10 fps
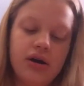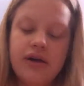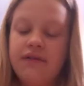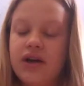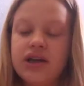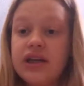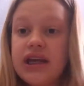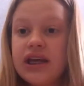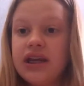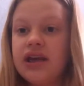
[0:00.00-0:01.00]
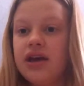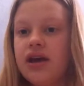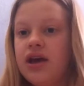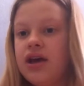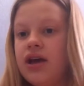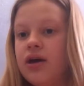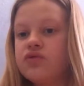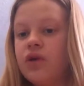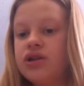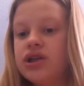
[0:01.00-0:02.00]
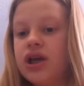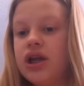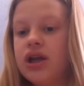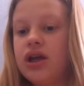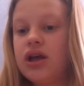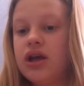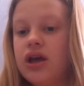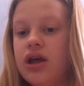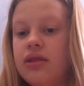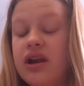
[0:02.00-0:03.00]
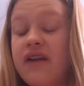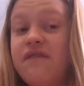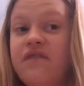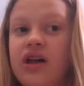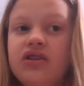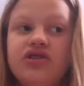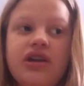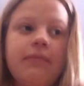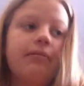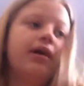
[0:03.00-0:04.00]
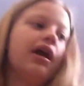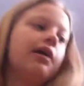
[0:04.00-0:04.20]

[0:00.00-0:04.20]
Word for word: if I needed was watching it, and then I fell asleep and my